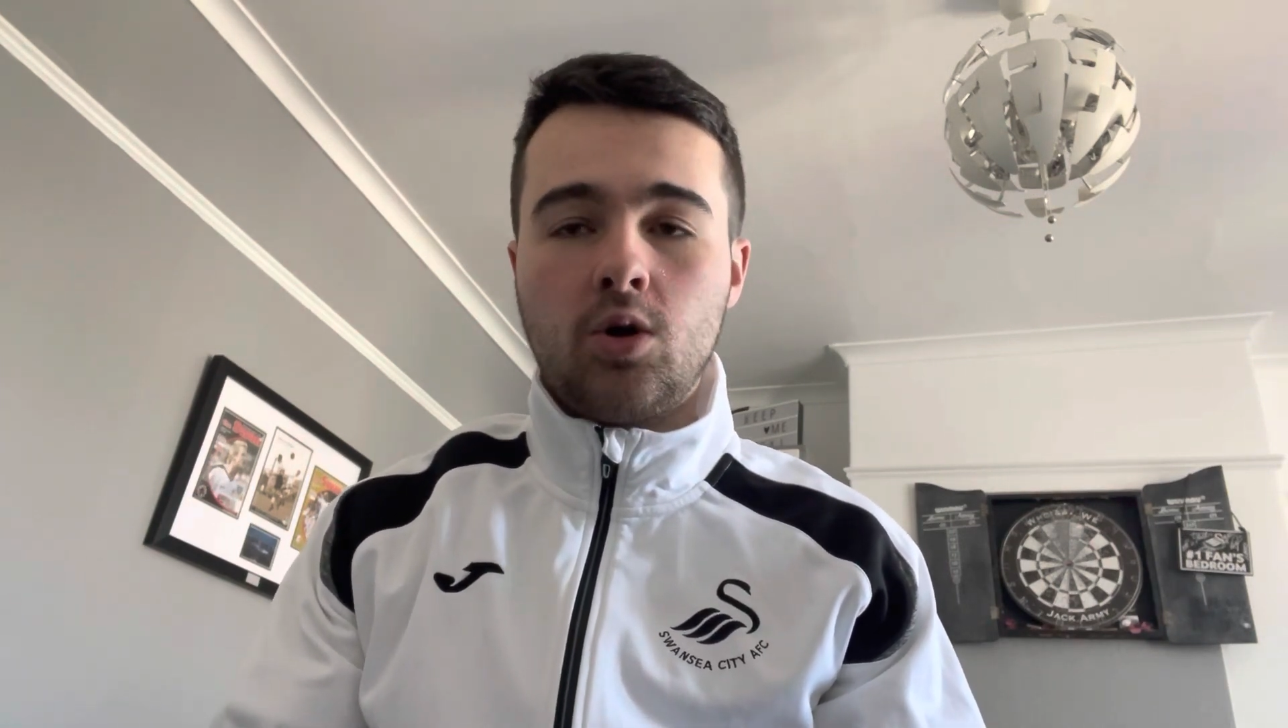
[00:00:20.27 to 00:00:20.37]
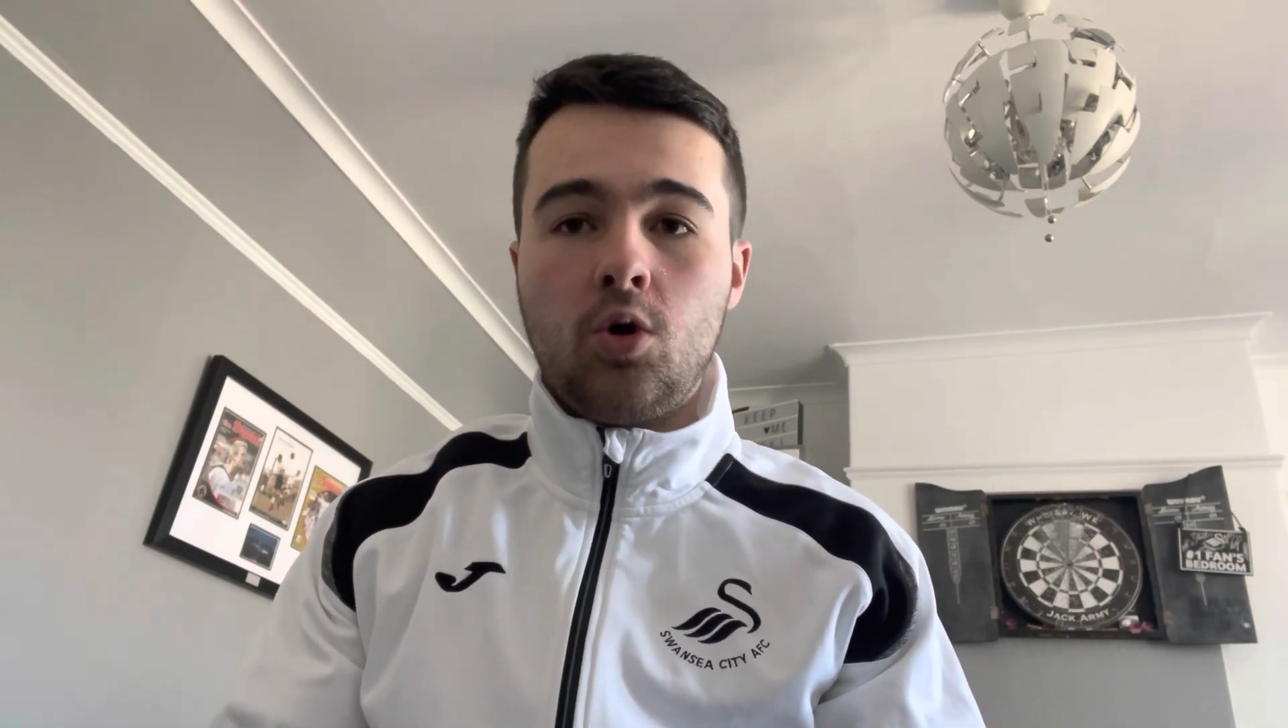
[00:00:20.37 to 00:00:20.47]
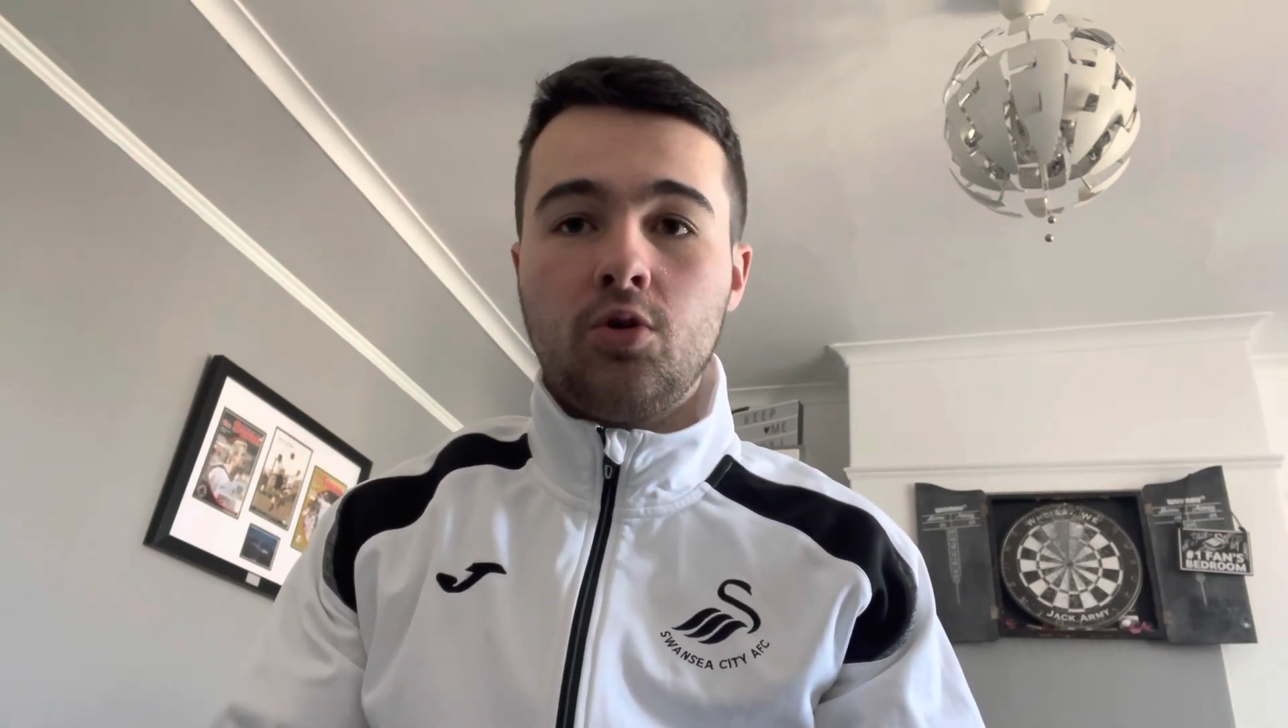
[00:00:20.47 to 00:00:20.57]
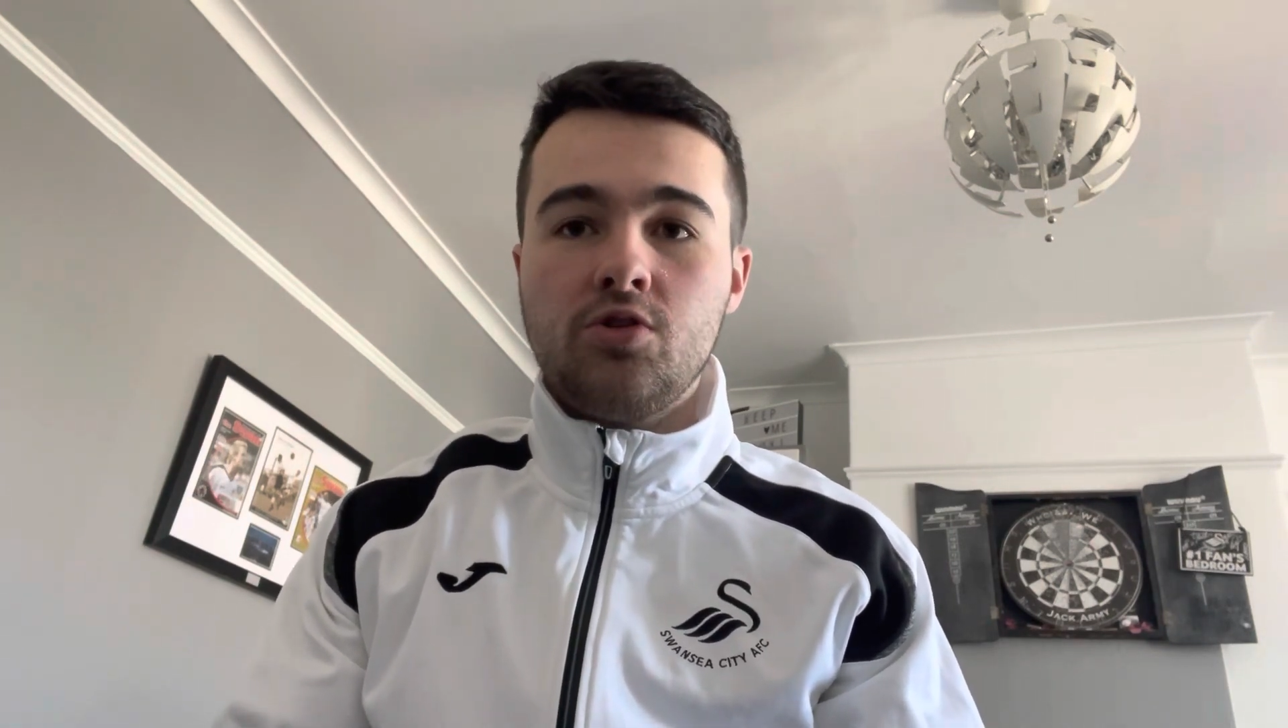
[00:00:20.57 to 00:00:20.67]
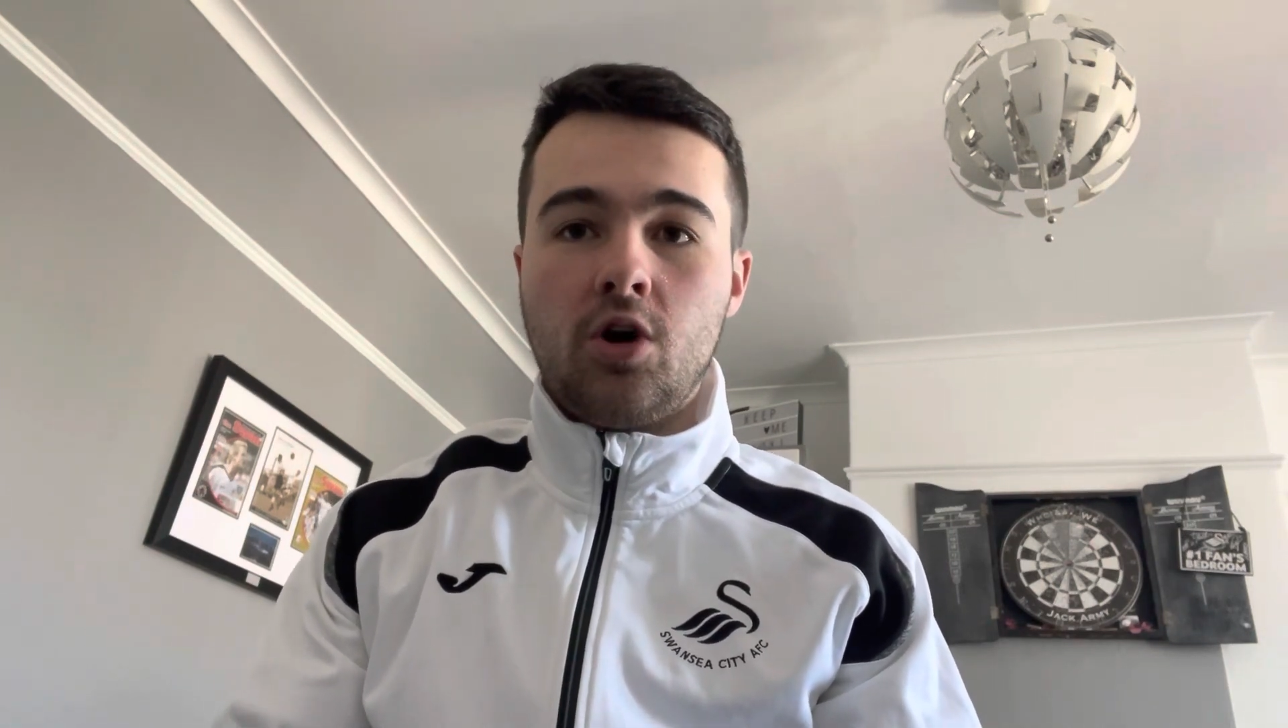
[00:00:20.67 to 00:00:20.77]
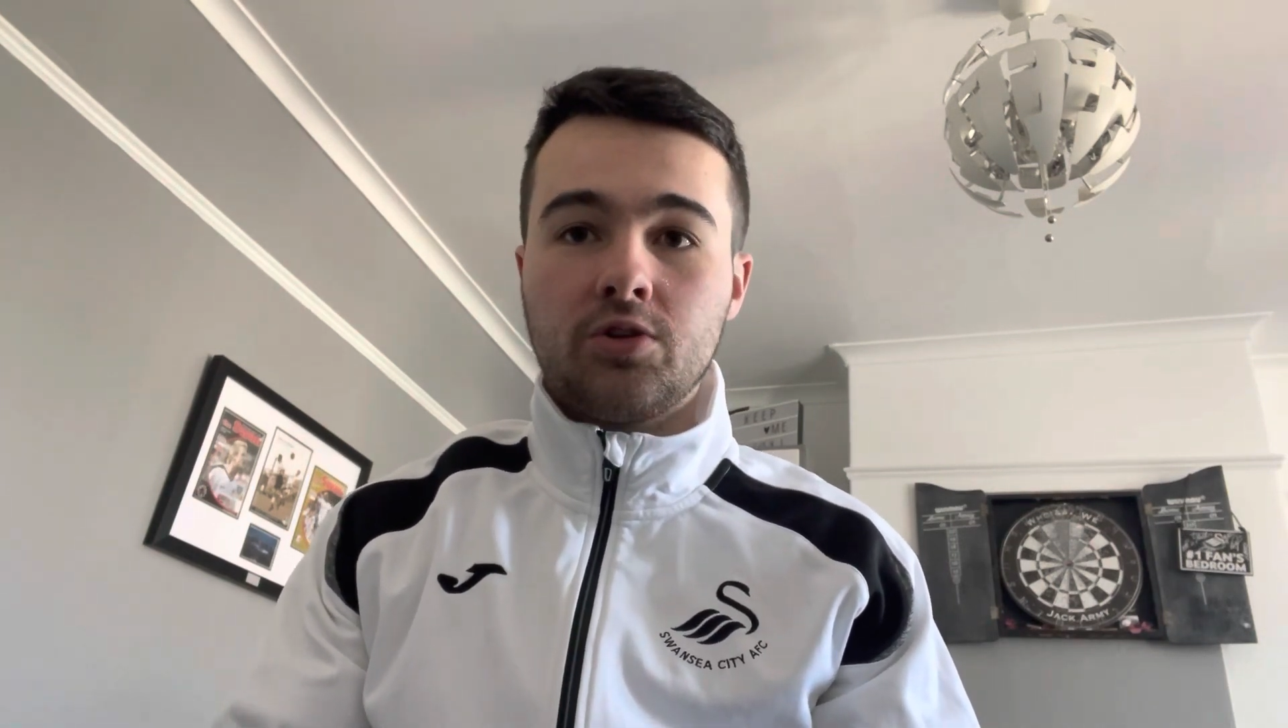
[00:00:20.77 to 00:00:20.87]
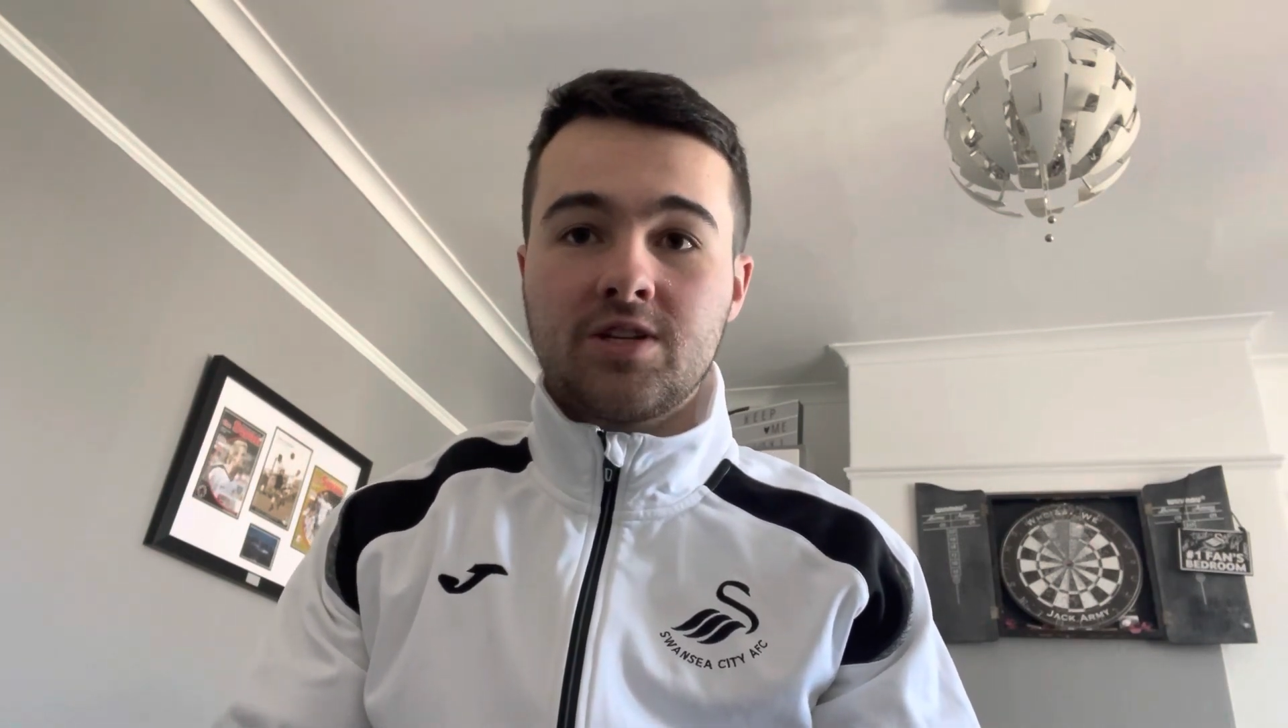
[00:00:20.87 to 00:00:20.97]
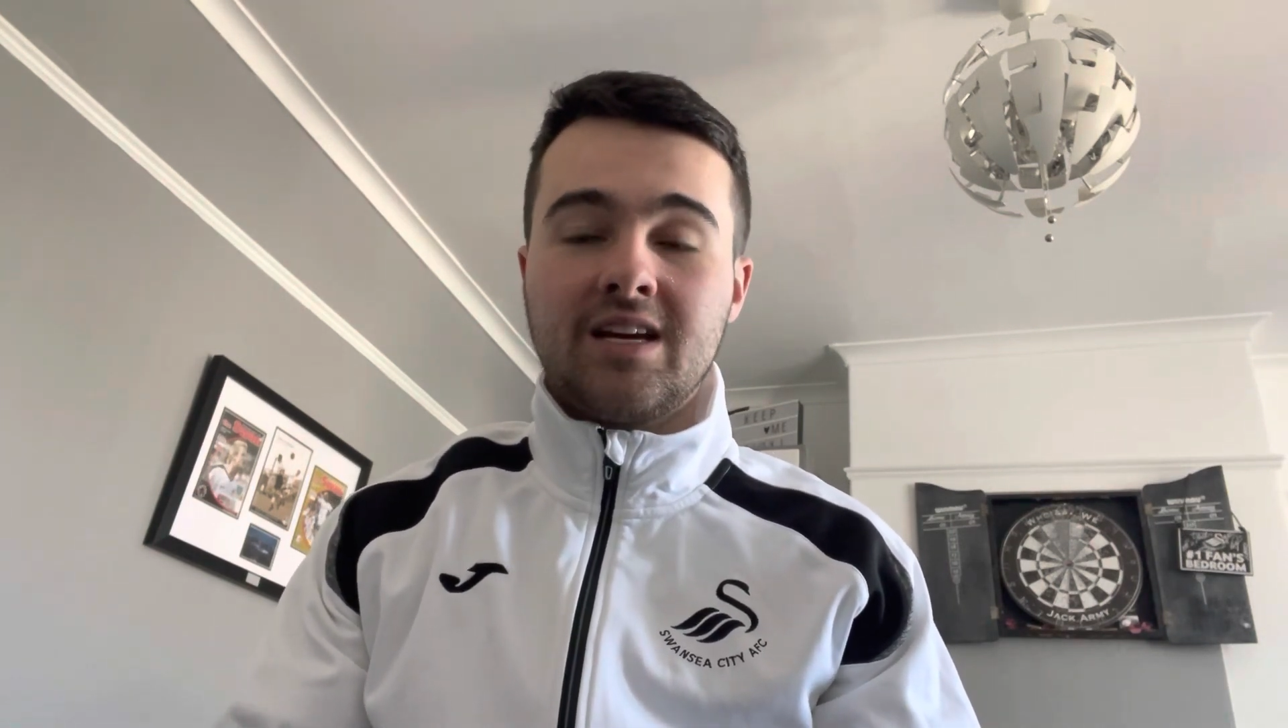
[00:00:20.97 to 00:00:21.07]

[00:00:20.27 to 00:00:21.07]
or not?